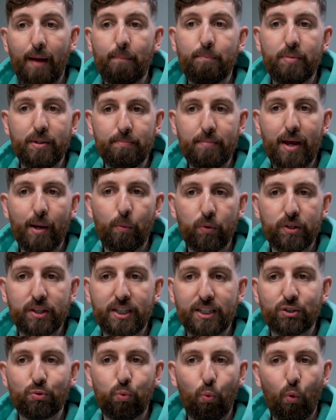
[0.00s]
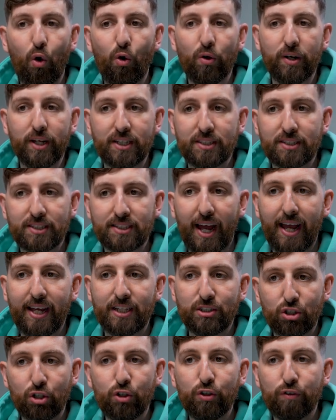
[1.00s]
and be met with this warning
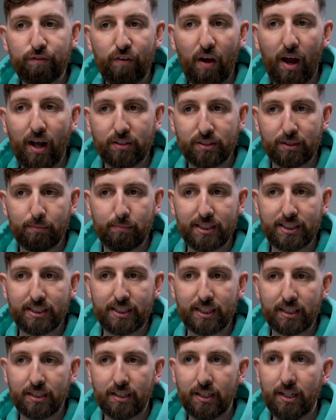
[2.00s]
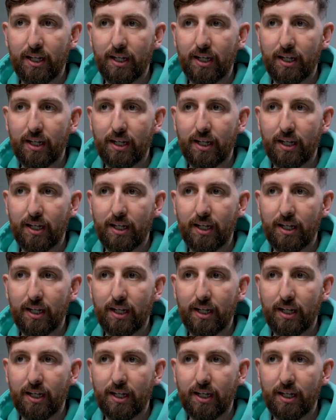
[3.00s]
saying two files are missing.